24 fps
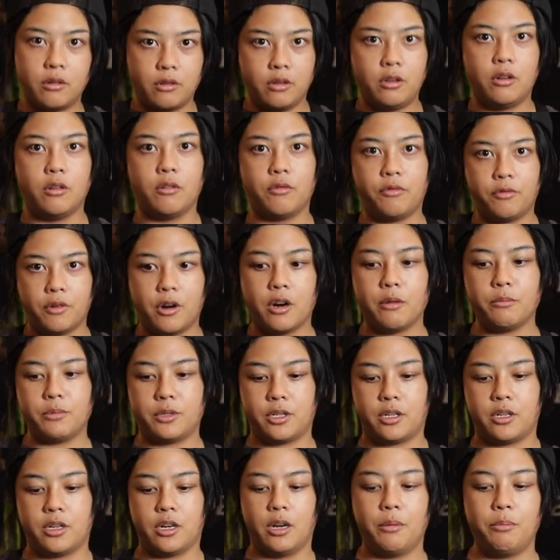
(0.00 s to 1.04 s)
you know, farm
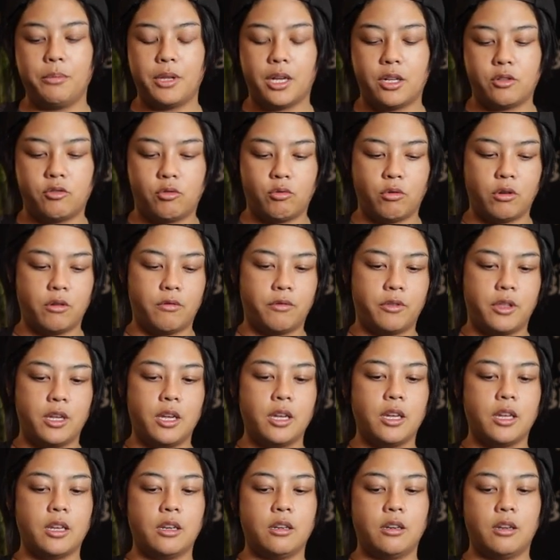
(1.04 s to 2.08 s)
to cup, that sort of
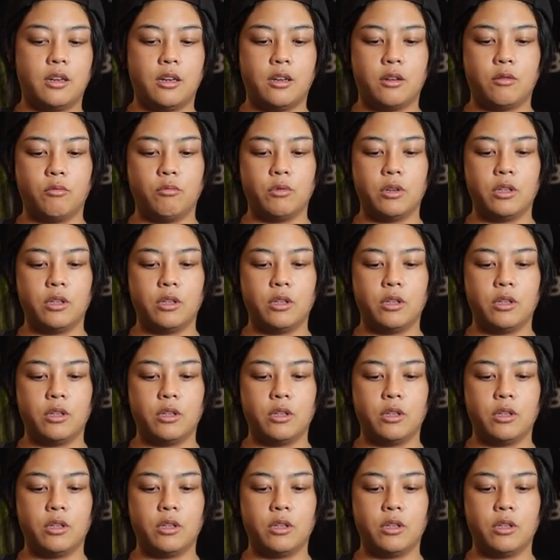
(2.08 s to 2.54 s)
thing, and, and